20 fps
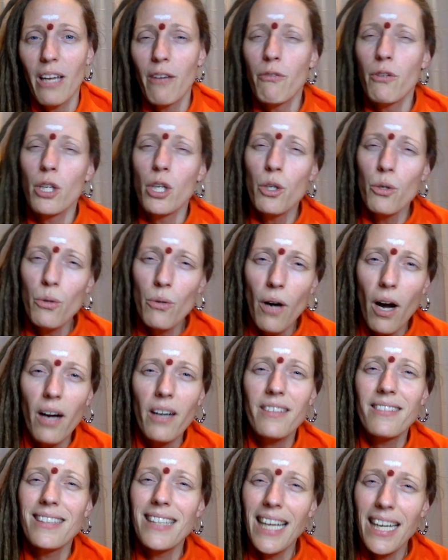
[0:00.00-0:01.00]
If you
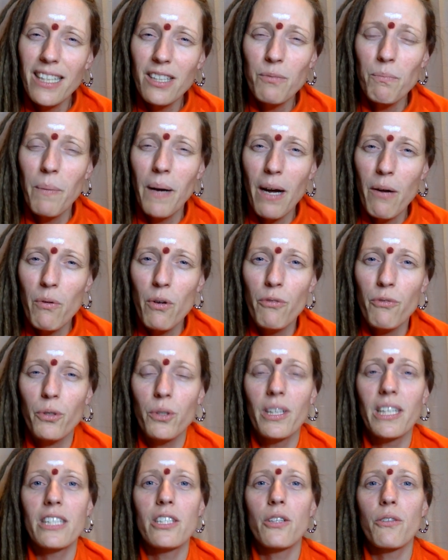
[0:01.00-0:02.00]
are that
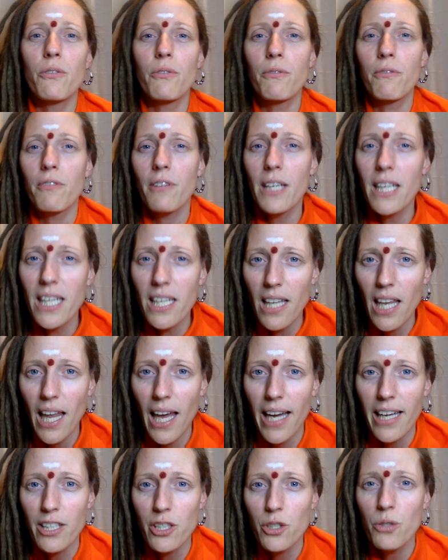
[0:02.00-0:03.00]
powerful that you
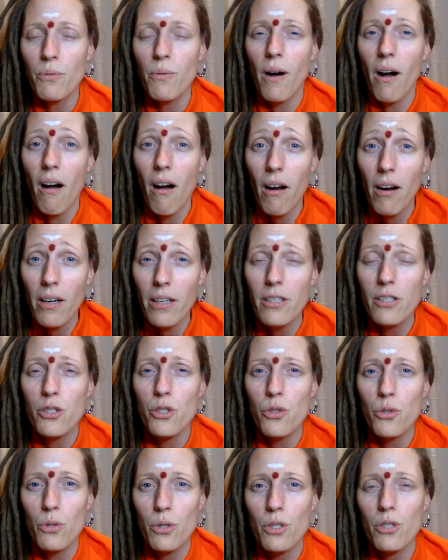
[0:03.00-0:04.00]
realize you are the
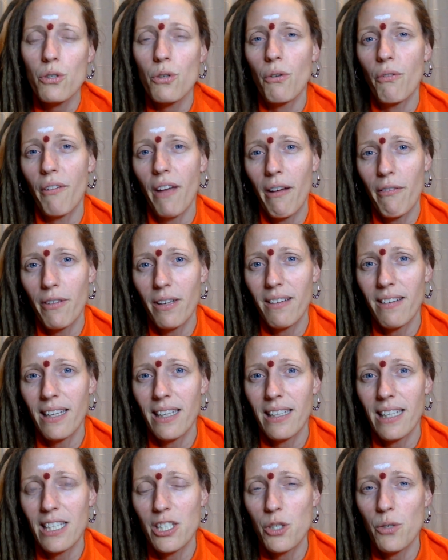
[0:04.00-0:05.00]
source of
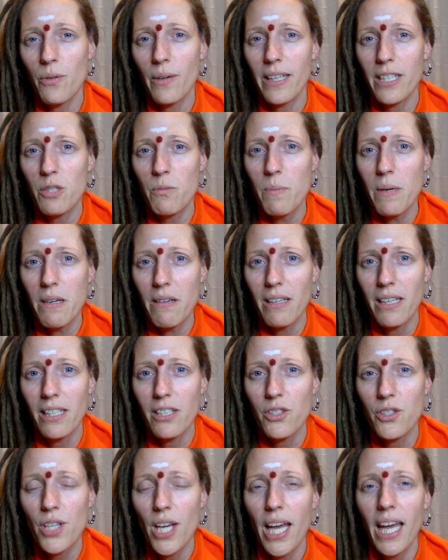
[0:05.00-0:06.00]
everything that you
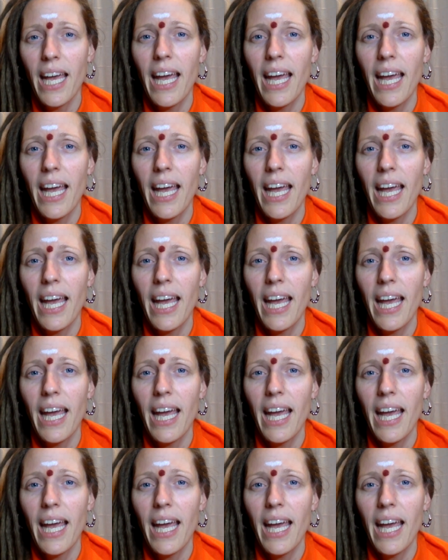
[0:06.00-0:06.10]
experience,